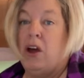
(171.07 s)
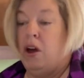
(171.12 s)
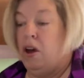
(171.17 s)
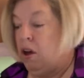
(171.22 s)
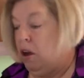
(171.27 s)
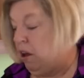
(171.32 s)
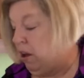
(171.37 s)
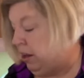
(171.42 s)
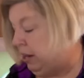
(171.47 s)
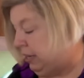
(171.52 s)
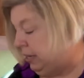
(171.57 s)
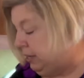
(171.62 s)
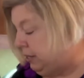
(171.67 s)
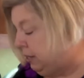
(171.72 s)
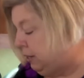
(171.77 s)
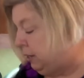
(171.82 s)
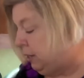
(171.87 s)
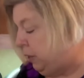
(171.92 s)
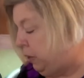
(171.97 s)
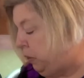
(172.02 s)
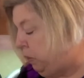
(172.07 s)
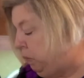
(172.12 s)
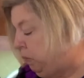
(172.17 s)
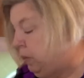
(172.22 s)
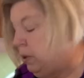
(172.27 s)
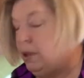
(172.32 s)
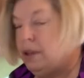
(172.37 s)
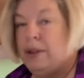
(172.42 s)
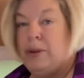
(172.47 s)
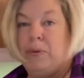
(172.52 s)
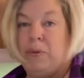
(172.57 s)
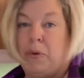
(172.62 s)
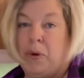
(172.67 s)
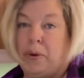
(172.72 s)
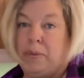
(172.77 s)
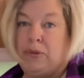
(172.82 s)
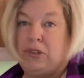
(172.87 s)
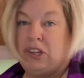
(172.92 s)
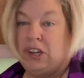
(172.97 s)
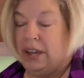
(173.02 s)
hearty soup
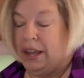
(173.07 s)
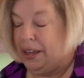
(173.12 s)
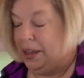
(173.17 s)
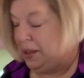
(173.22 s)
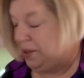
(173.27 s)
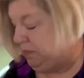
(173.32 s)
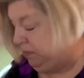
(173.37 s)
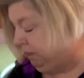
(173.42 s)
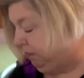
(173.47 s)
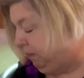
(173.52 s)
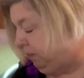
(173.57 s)
warms you up.